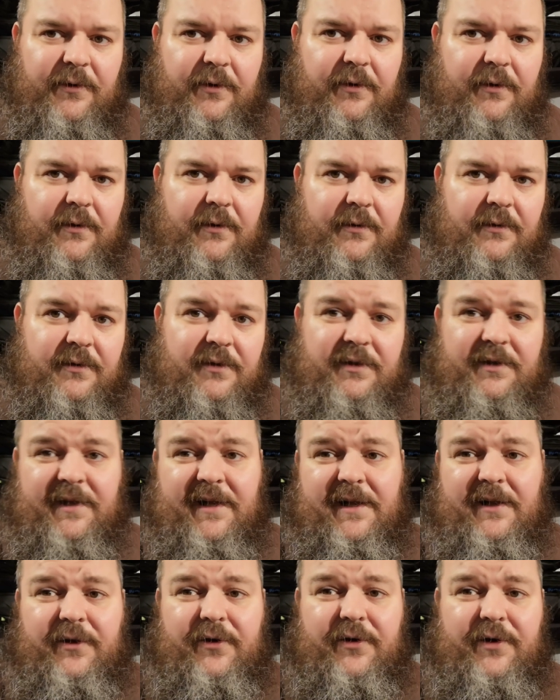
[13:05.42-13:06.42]
review to
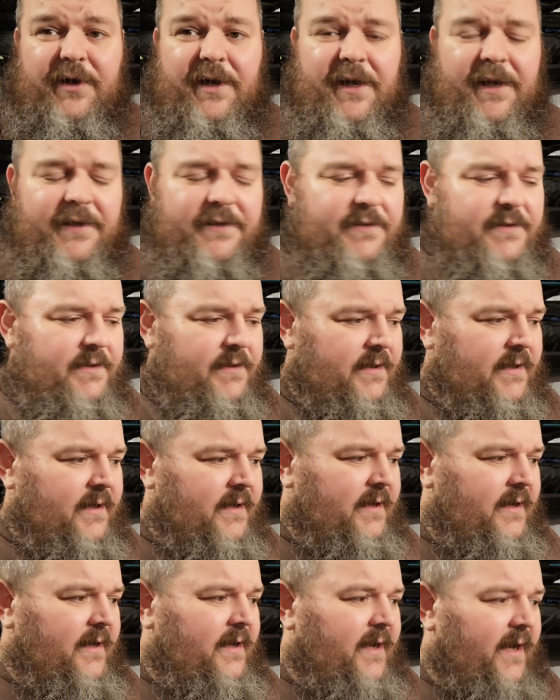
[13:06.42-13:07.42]
tell you guys.
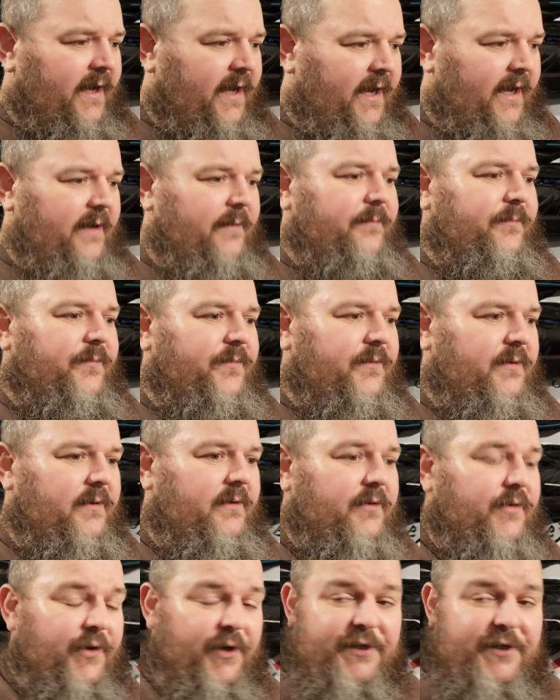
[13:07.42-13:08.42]
Again,
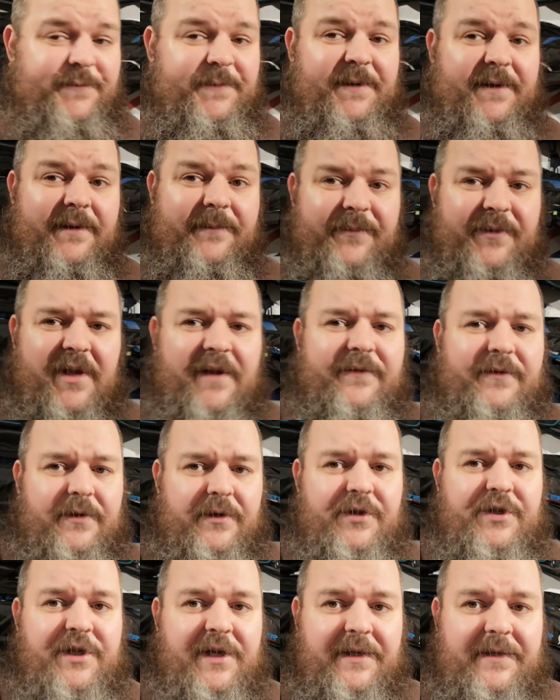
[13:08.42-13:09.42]
trust me, if
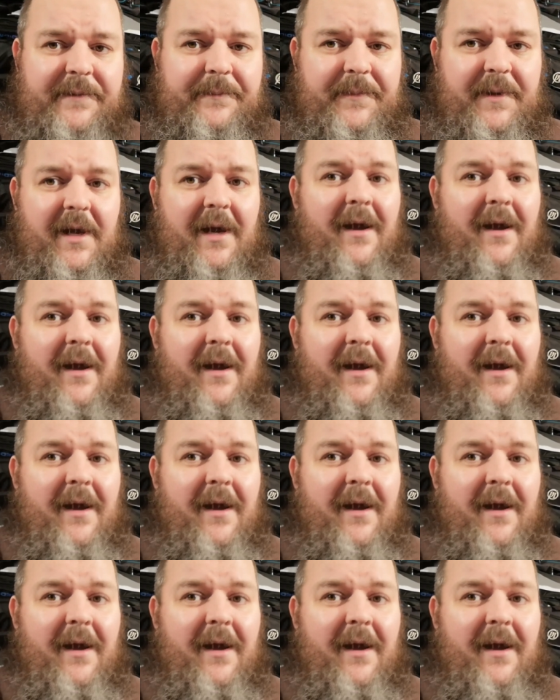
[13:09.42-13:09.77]
they're shit,